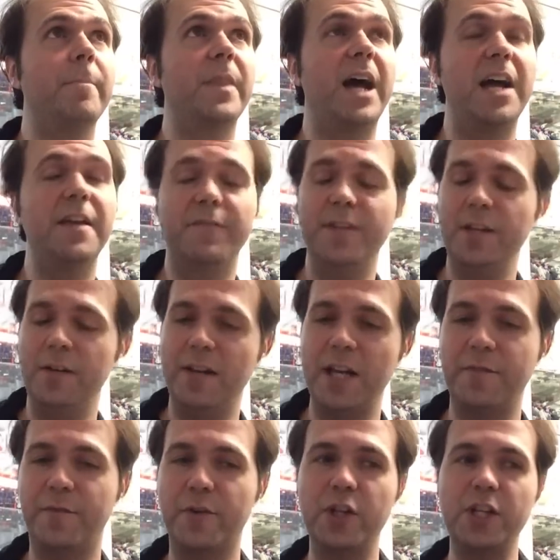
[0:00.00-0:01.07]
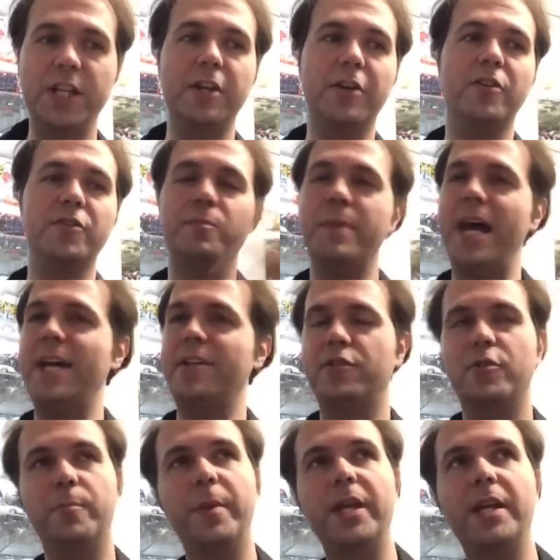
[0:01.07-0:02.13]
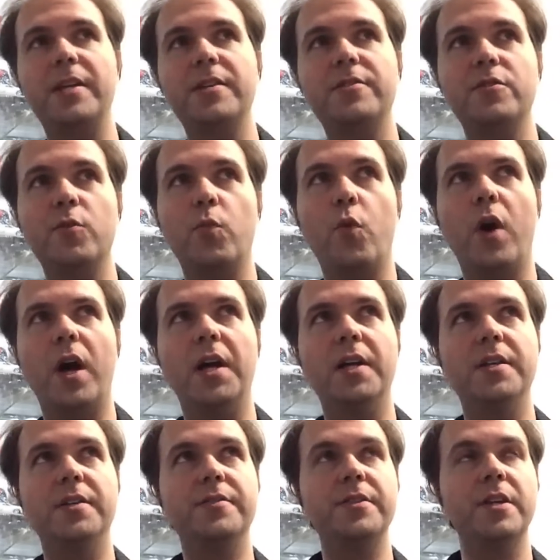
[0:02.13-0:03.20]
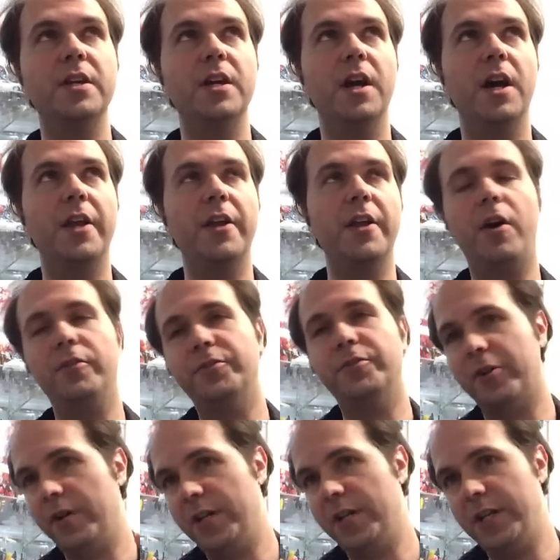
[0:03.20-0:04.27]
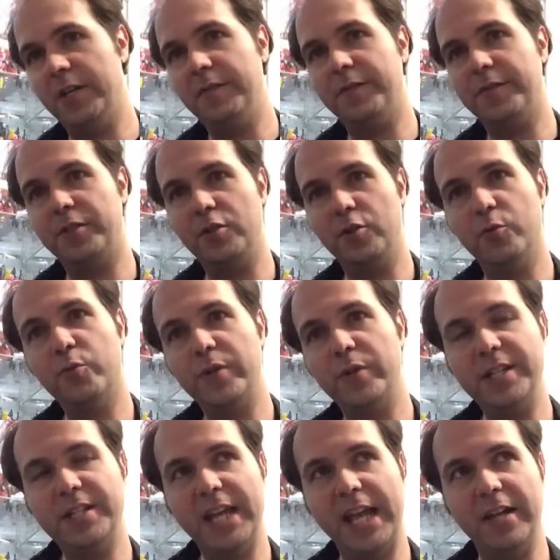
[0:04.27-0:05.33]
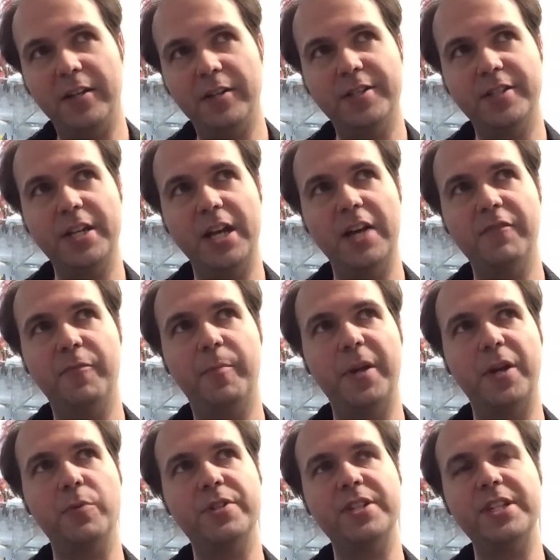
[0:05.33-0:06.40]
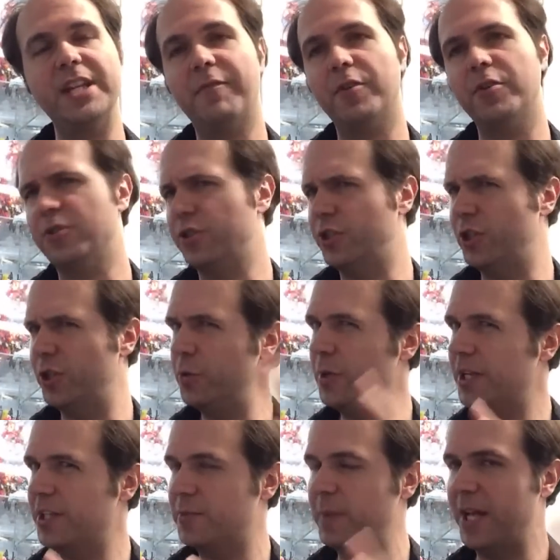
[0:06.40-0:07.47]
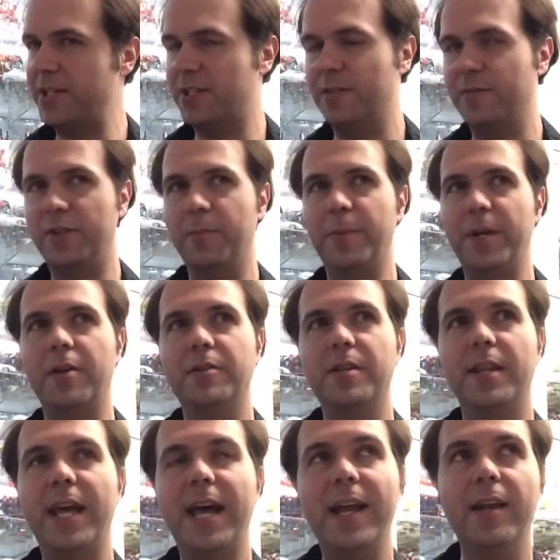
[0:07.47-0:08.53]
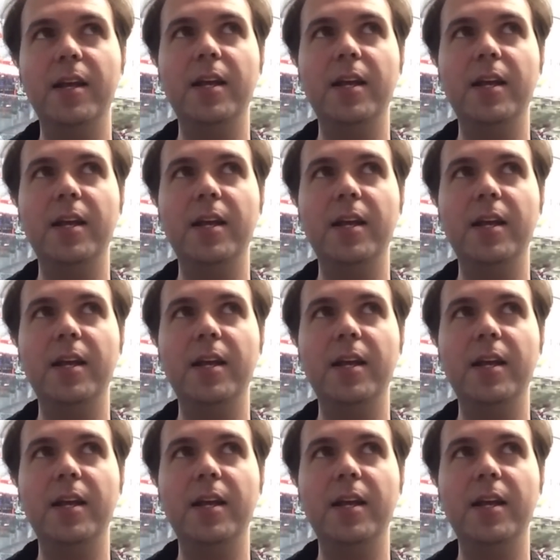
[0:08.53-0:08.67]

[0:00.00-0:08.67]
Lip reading: I feel like for years Masterpiece was an alternative to retail stuff, but it was never too expensive compared to that.